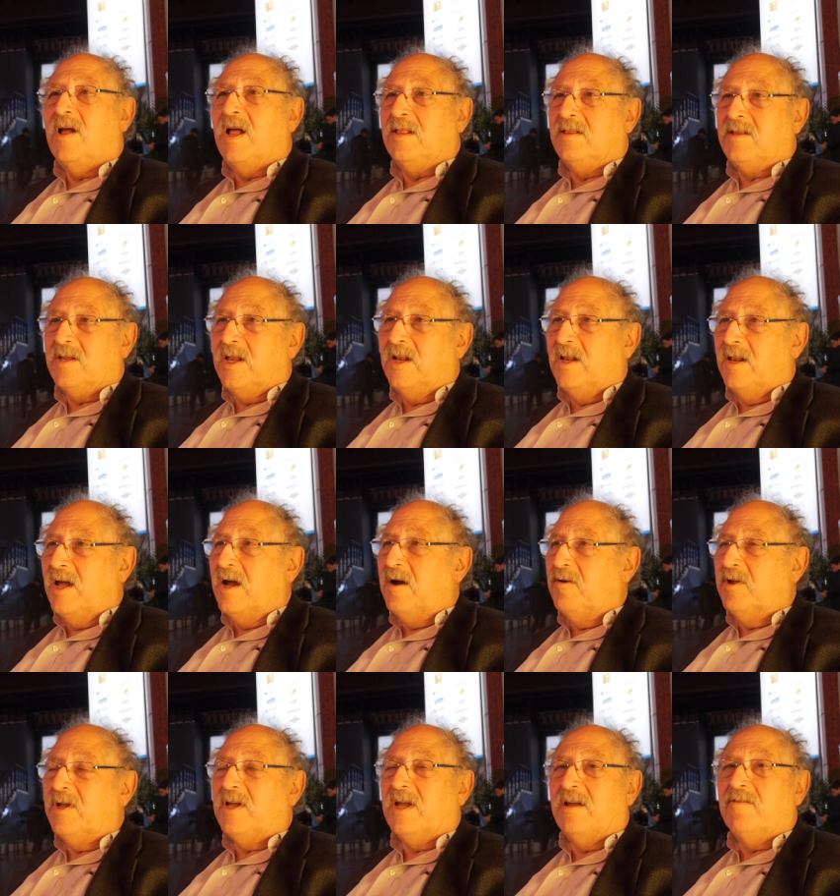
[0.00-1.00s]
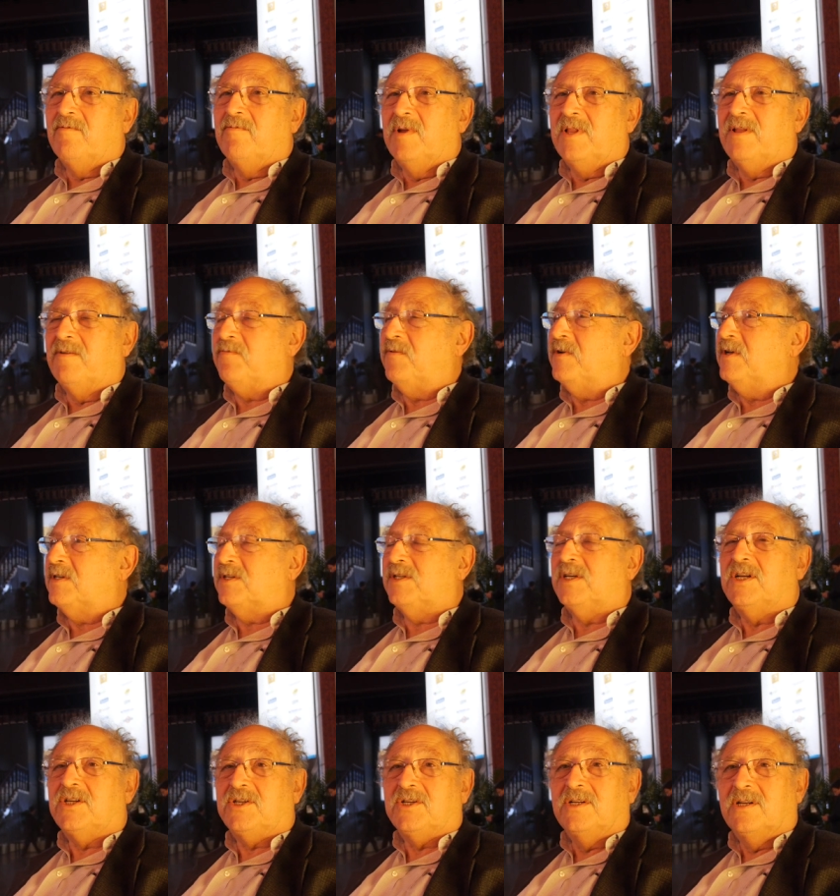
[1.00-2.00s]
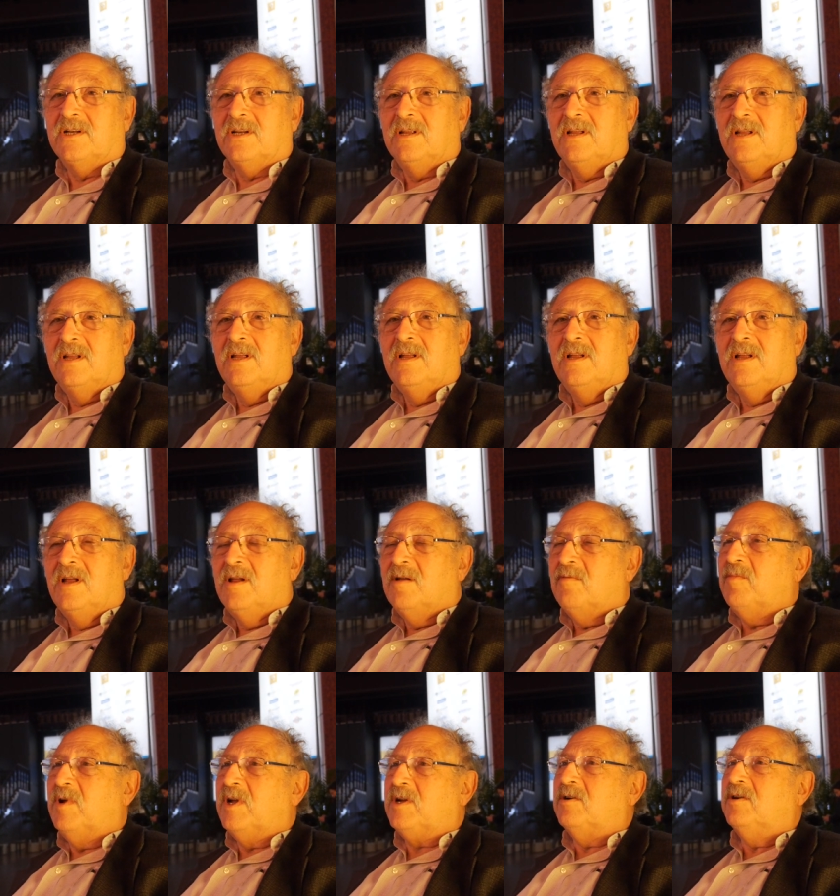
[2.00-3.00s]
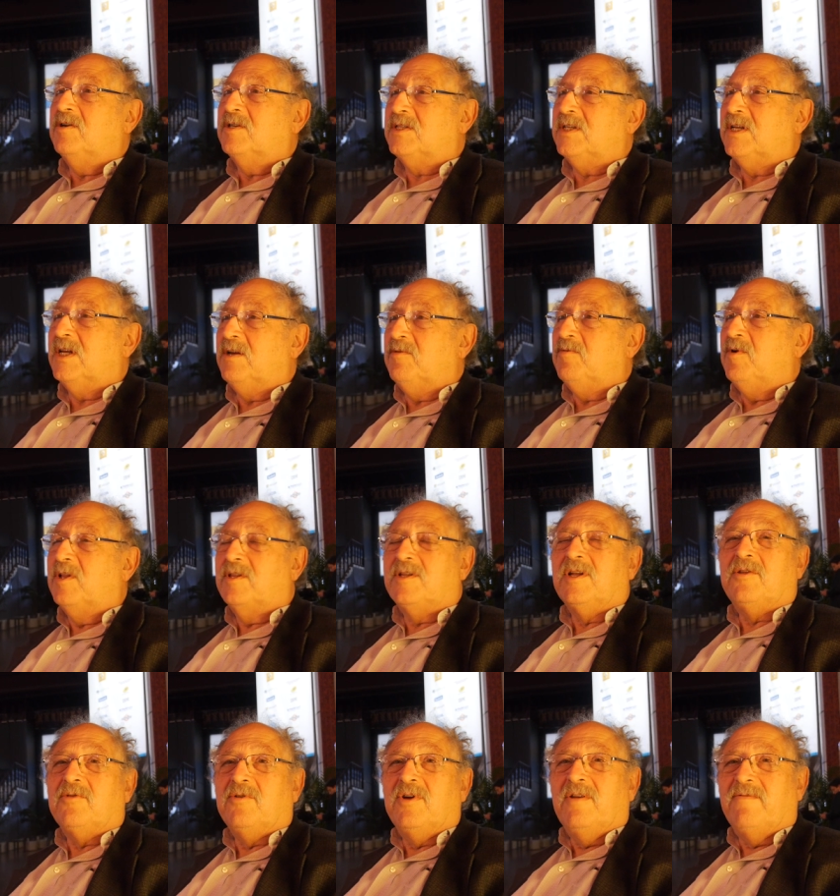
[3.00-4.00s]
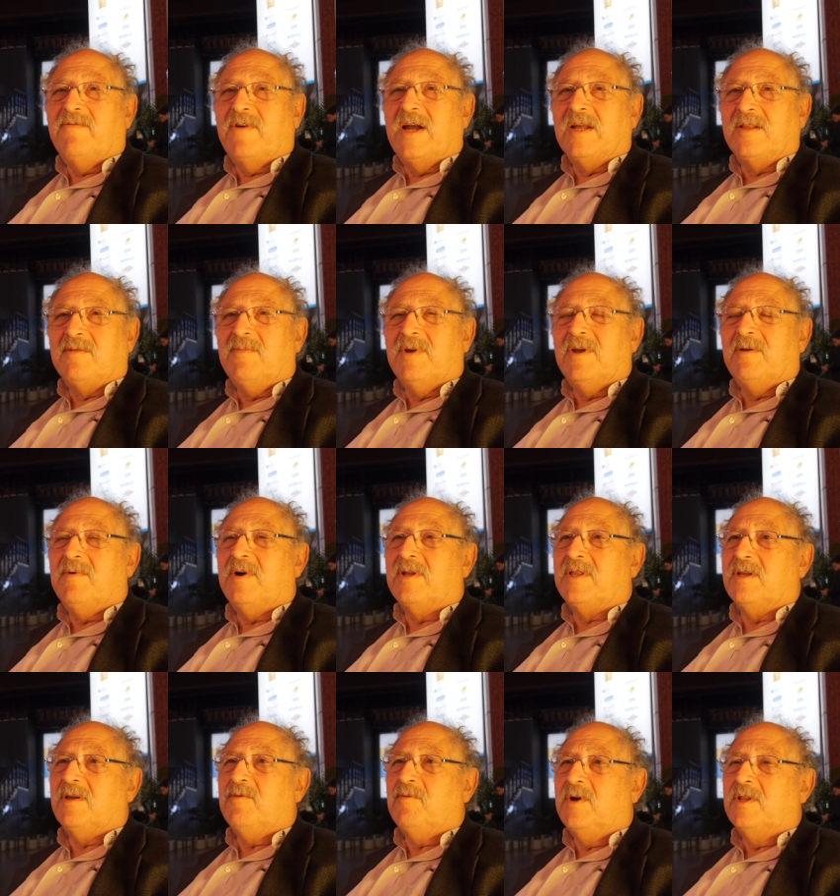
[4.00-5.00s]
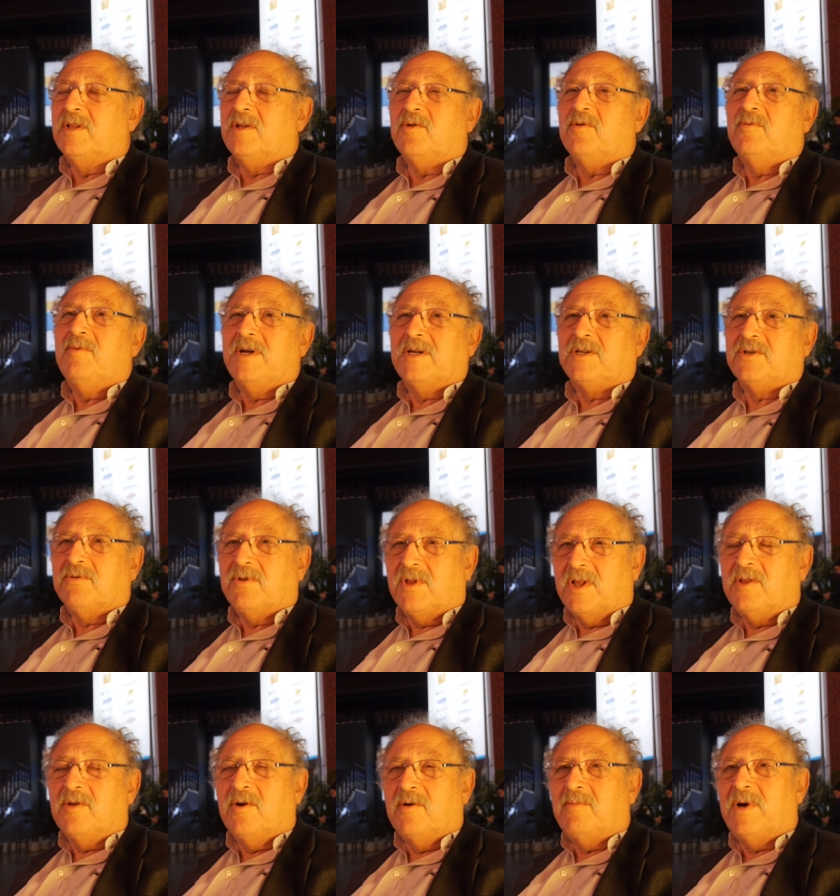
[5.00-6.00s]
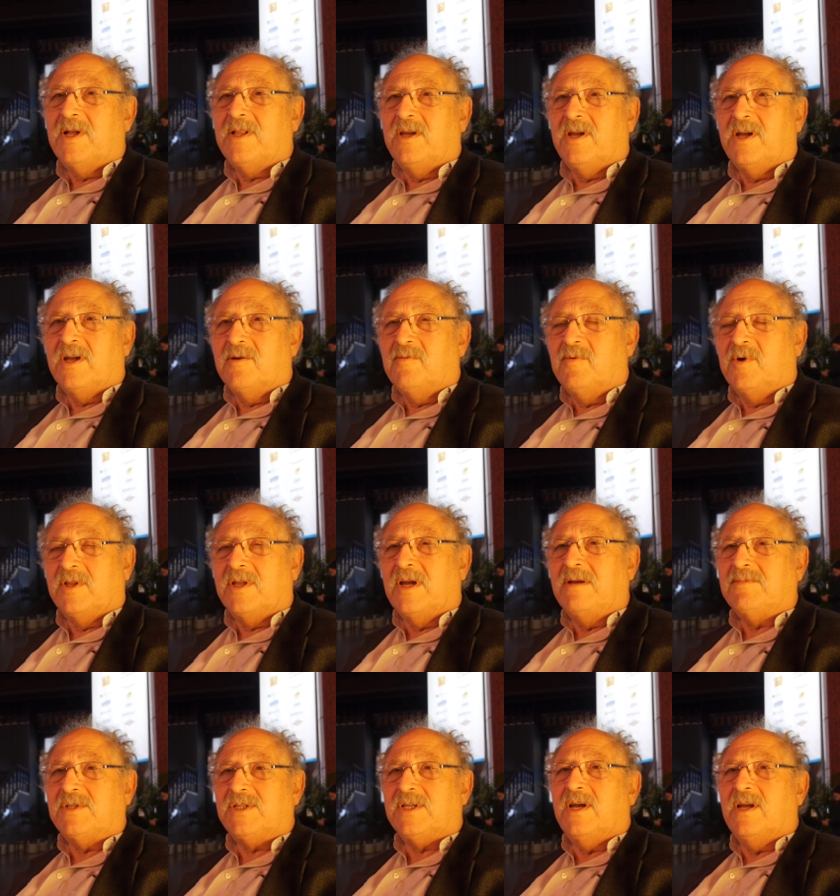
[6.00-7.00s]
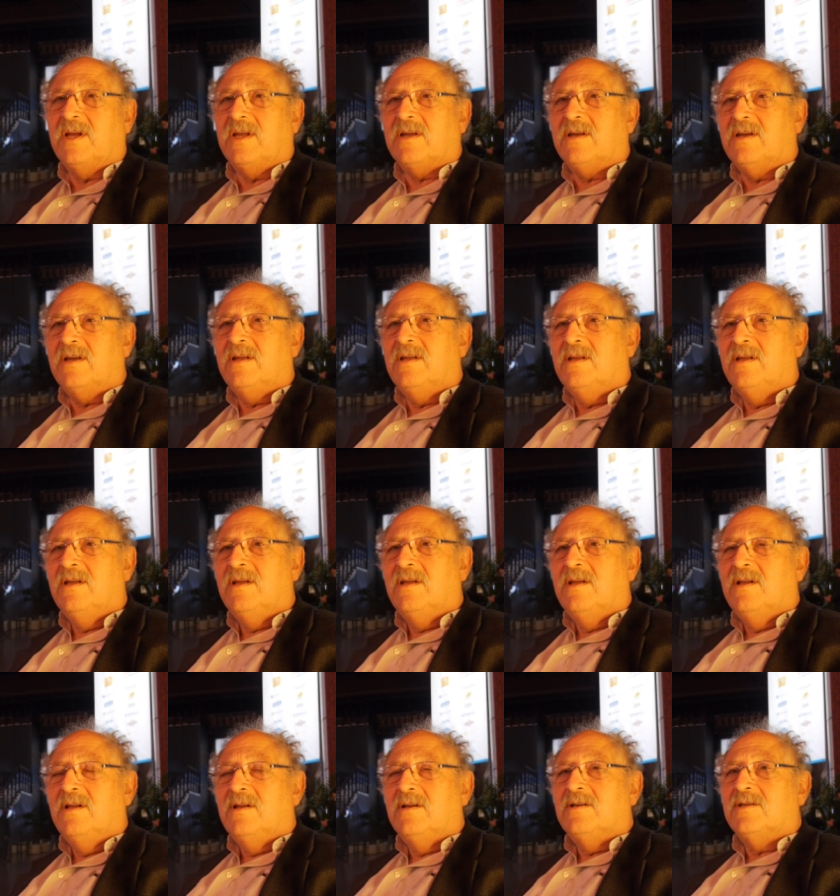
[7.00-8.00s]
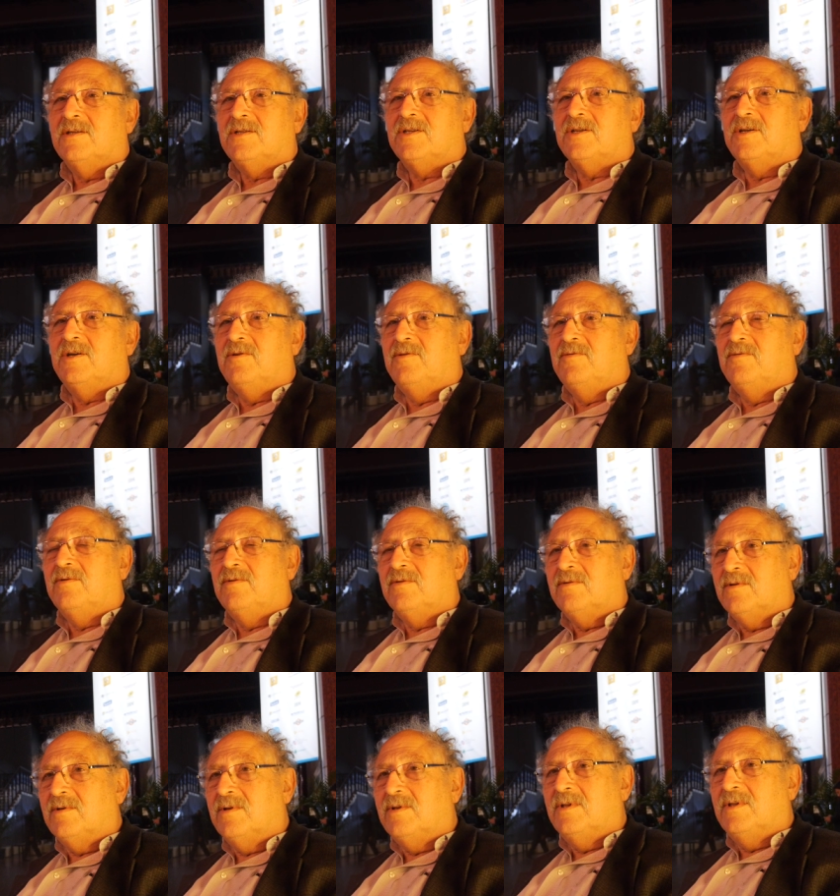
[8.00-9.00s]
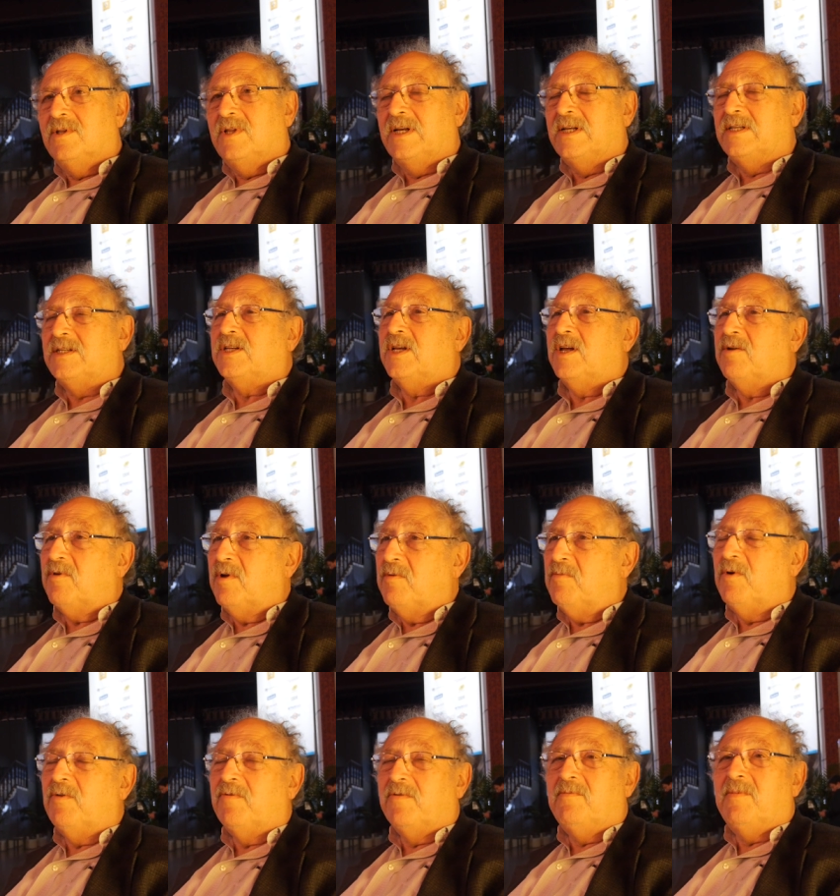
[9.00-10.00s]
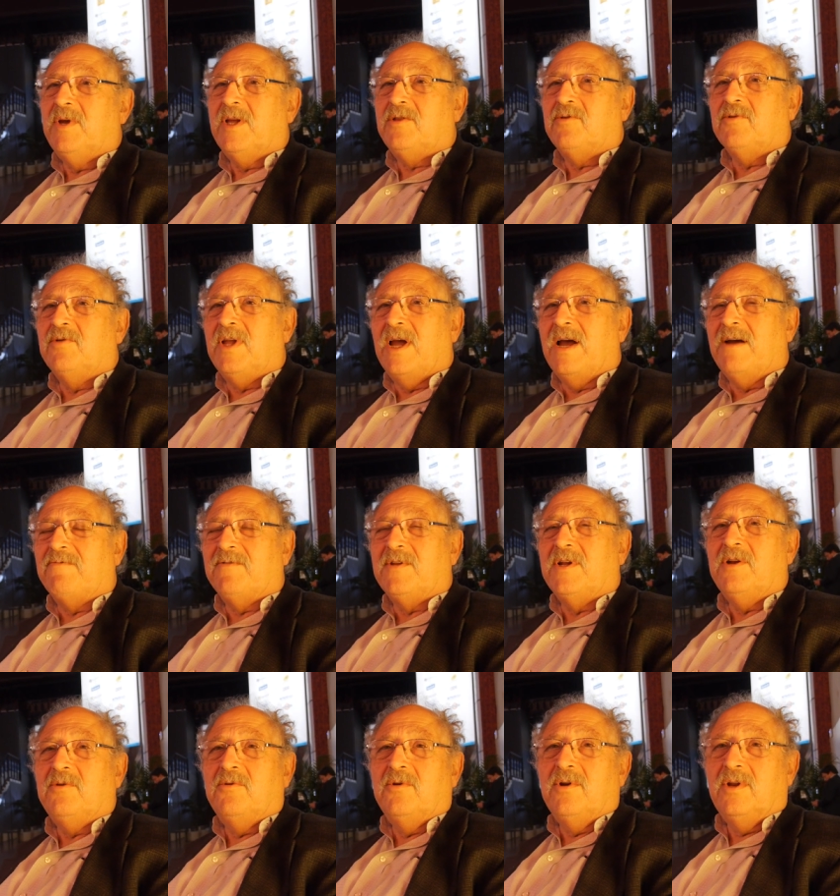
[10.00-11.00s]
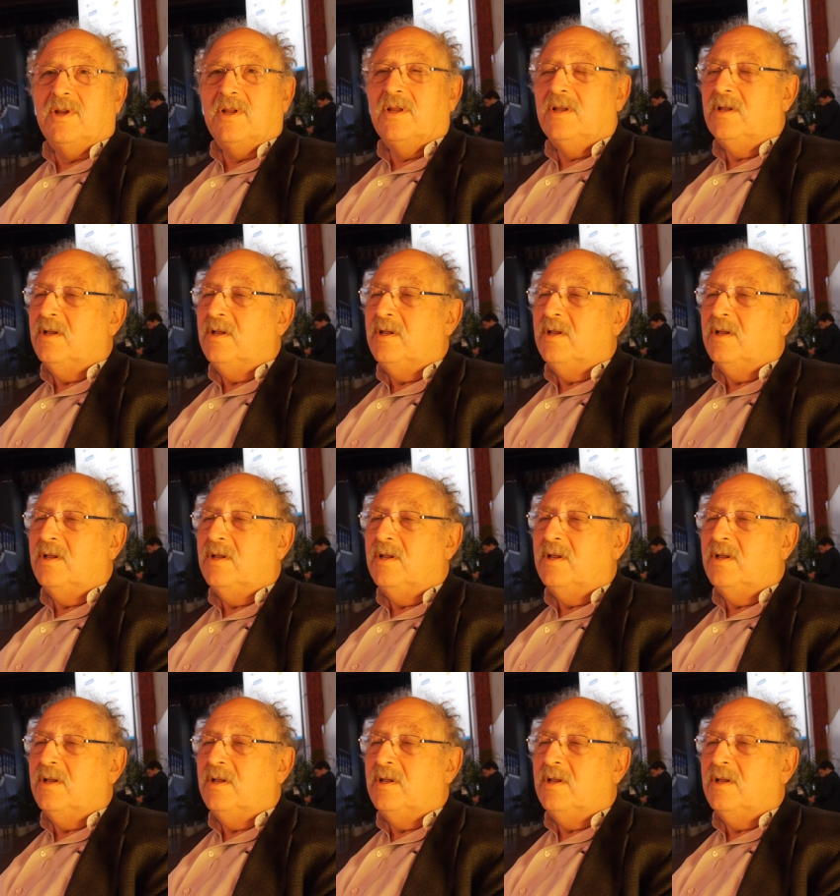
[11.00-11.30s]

Until now he gave me the first session because he wanted to invite me, but he wanted to make sure that nobody hear what I'm saying. So this he removed me to the afternoon